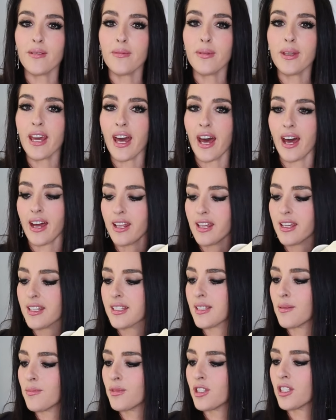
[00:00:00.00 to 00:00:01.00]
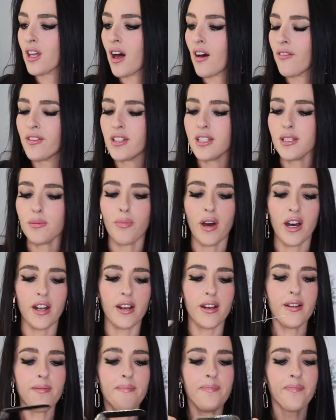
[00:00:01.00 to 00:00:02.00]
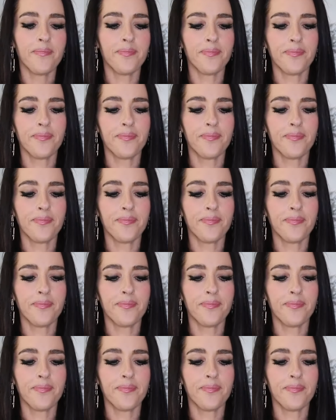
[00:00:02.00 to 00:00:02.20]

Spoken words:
to be adding some softened butter,